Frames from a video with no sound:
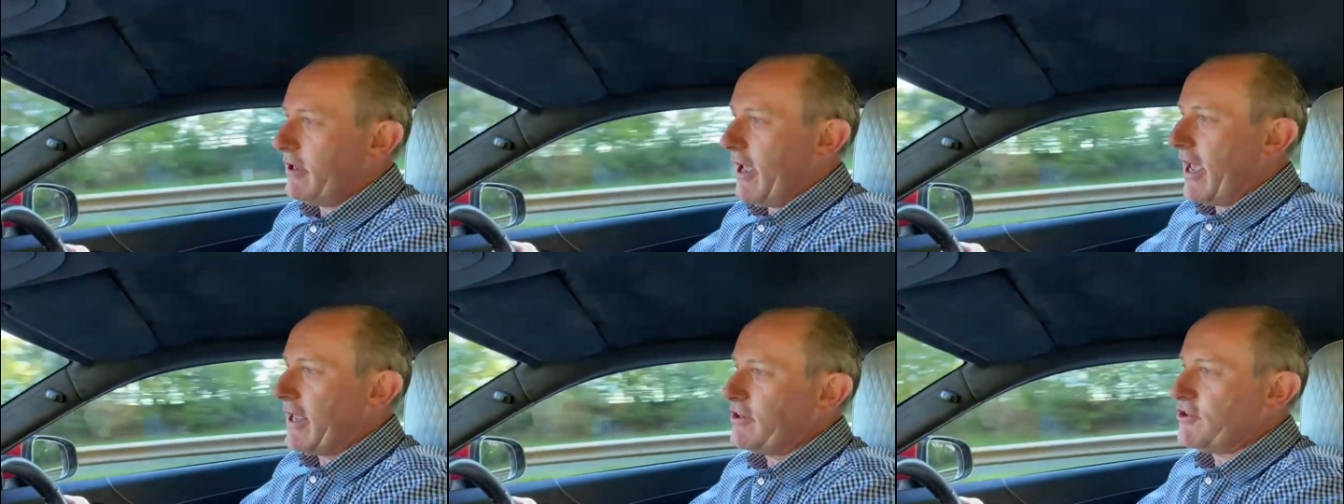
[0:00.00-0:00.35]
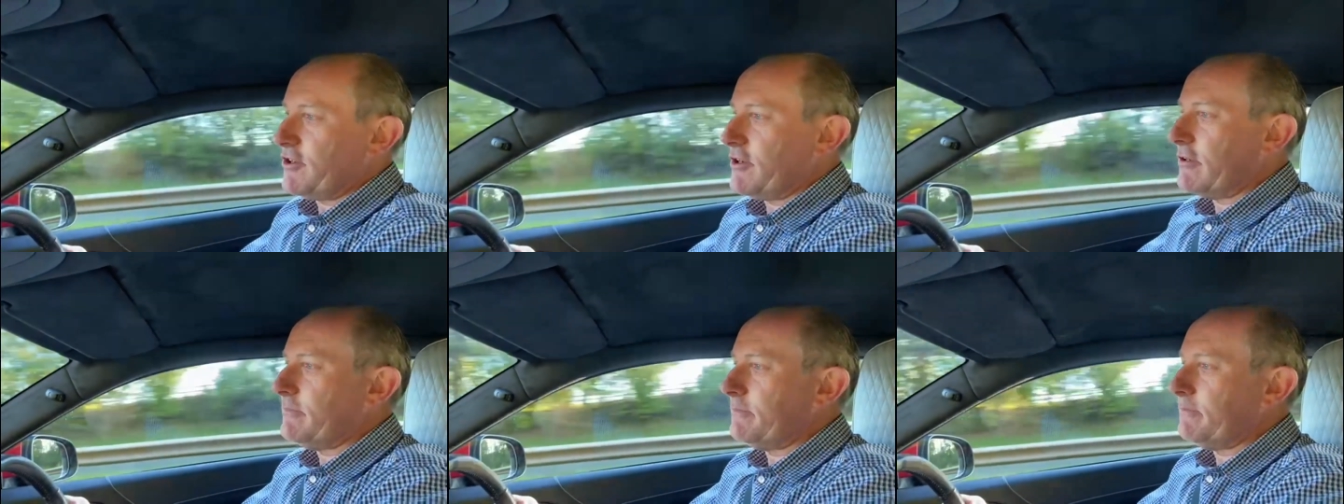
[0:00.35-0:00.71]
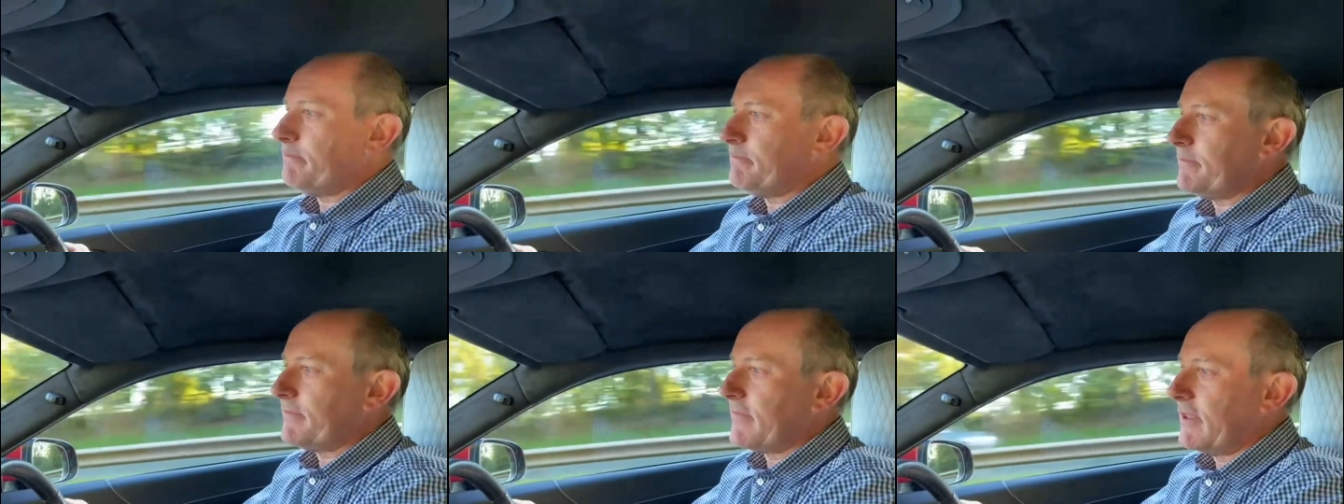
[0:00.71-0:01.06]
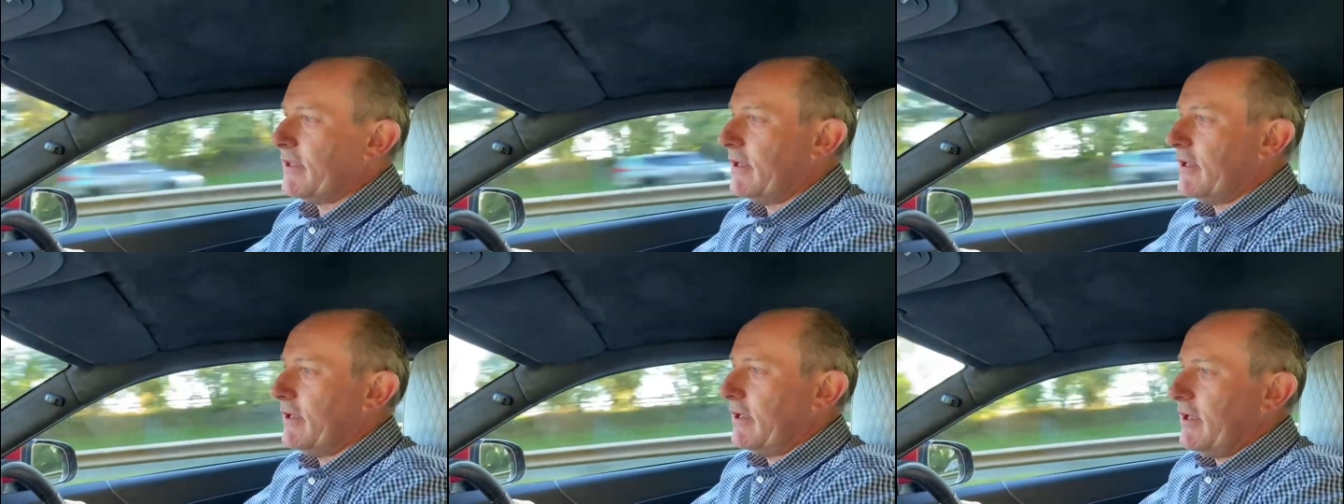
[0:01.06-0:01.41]
engine,
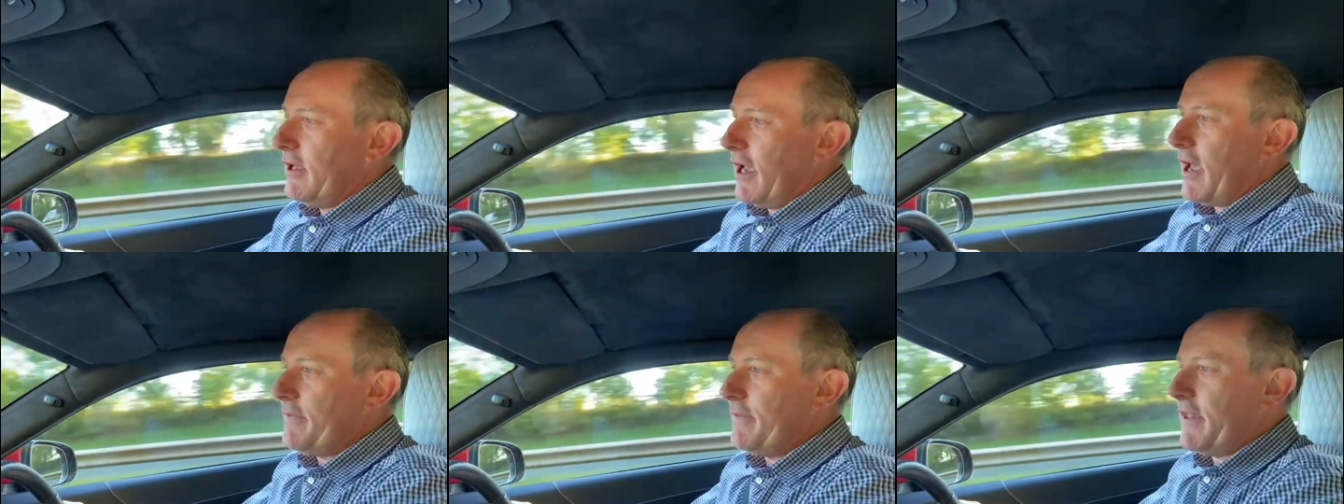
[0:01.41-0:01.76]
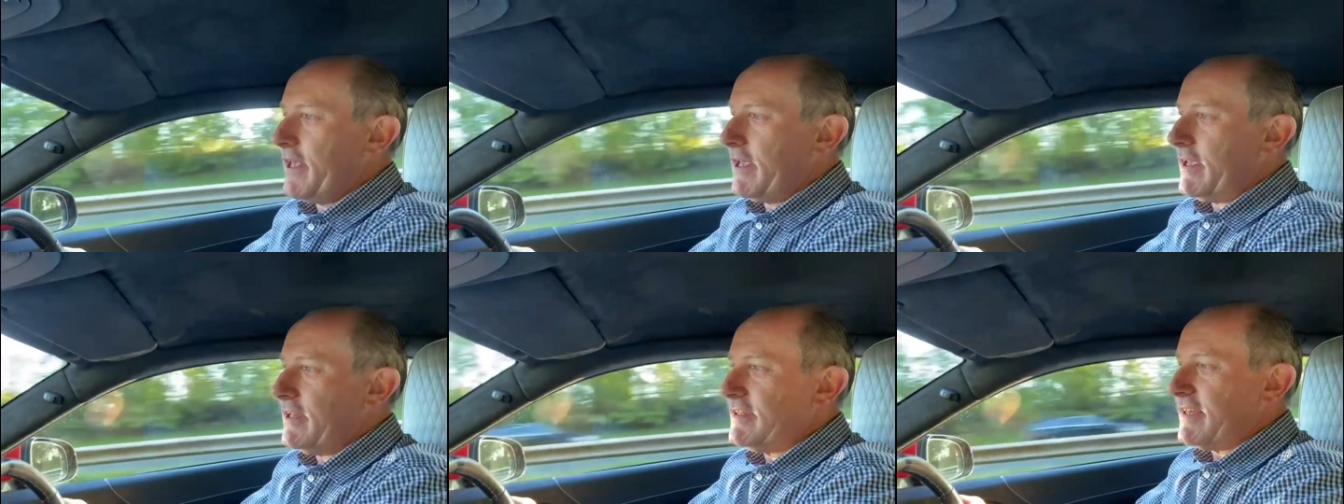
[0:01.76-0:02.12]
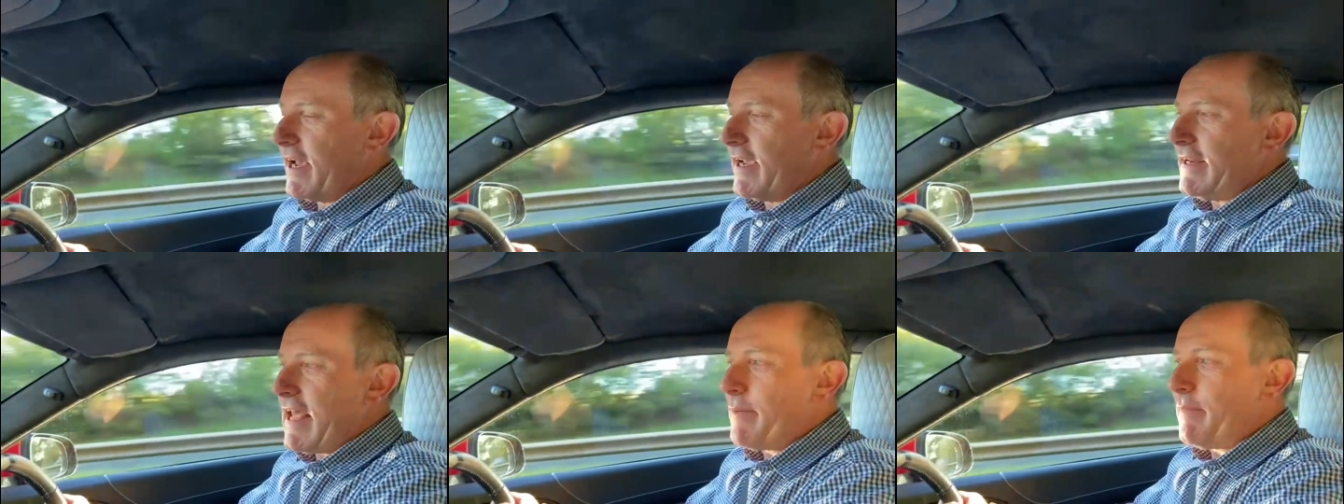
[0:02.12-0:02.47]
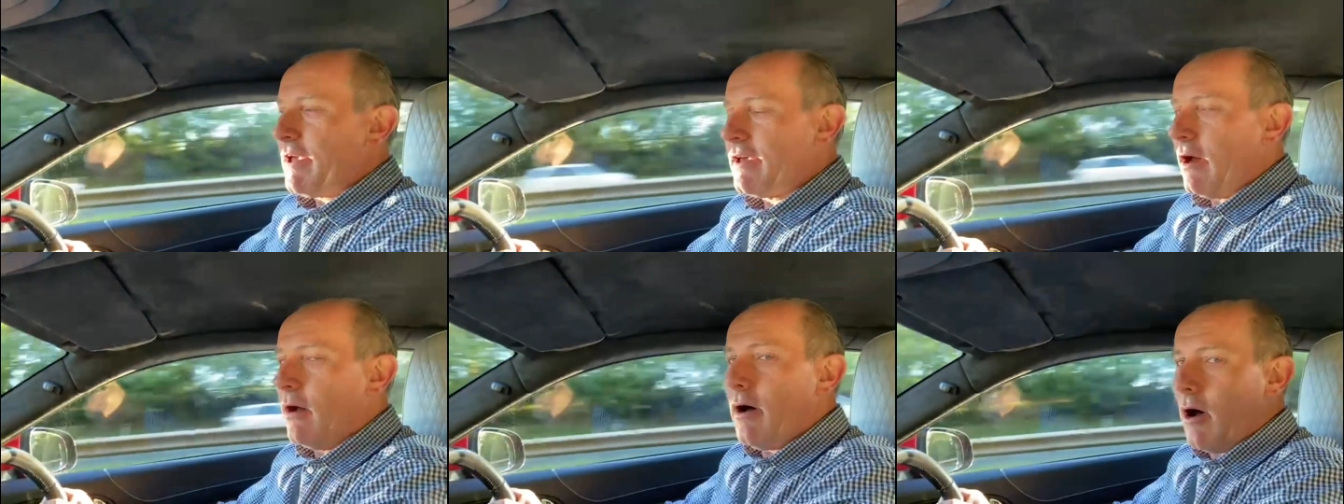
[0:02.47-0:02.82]
and the
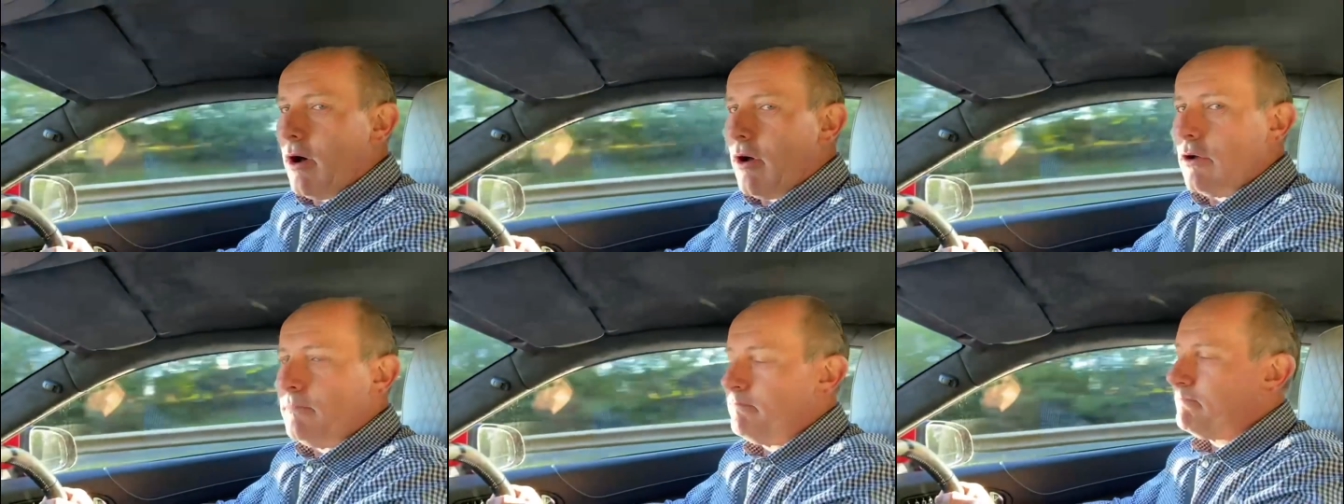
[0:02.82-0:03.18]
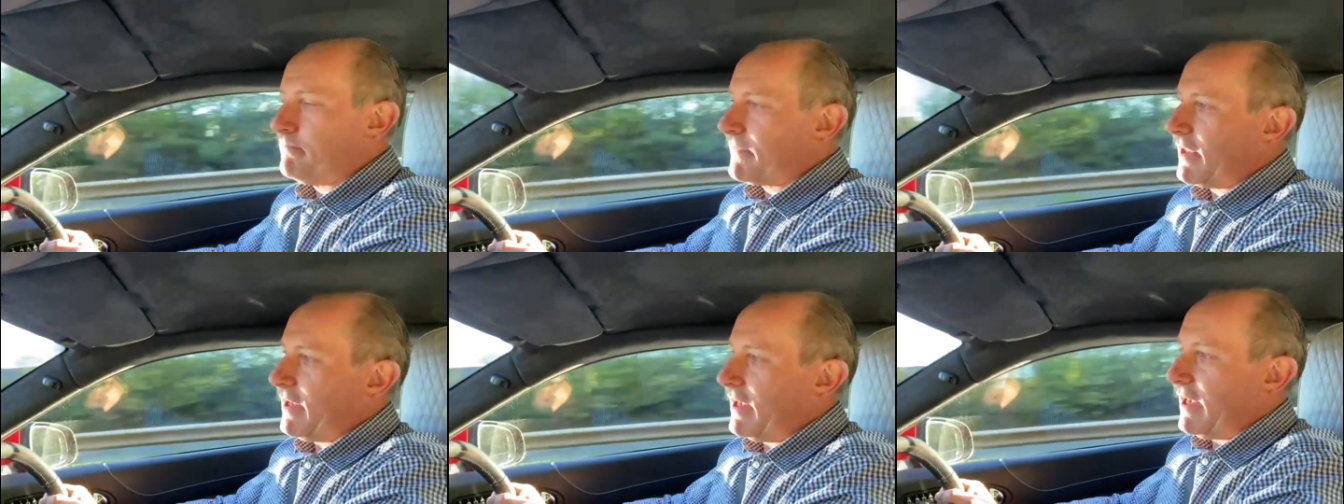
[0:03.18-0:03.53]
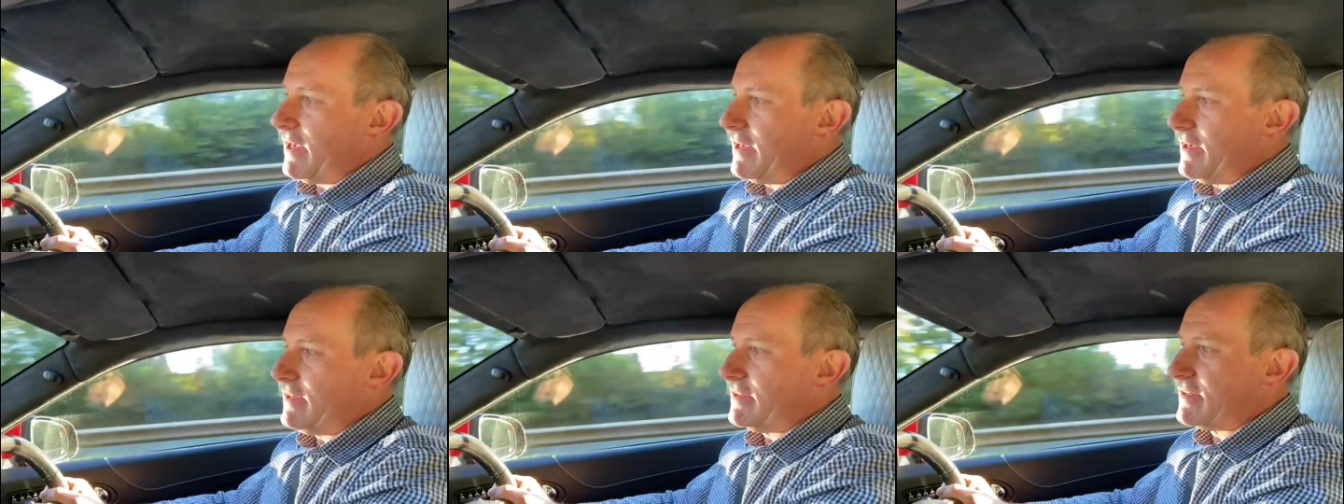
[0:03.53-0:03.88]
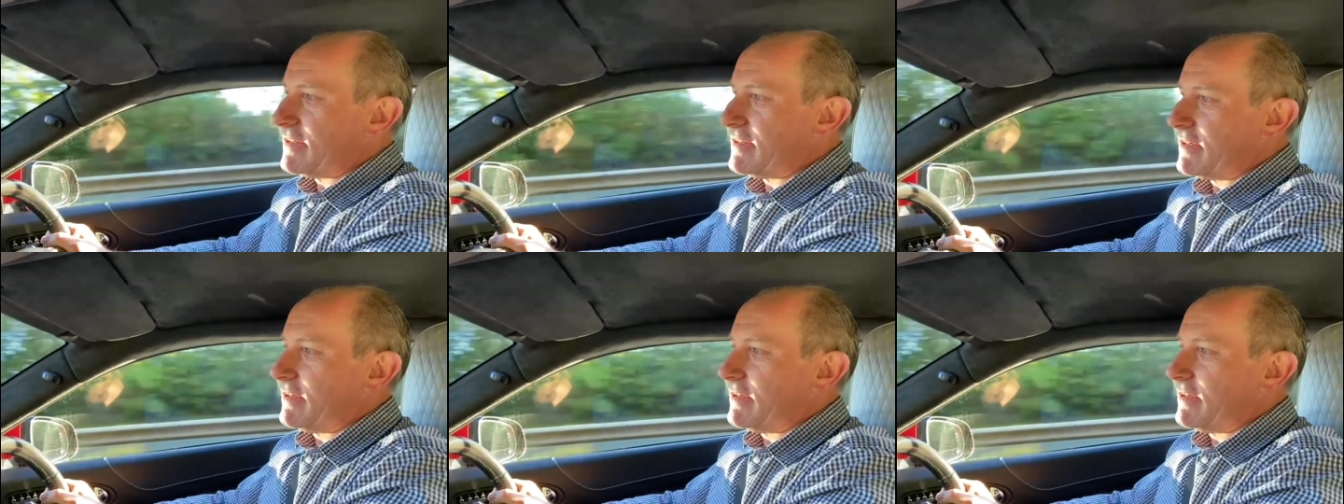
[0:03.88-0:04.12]
Dynamic R is,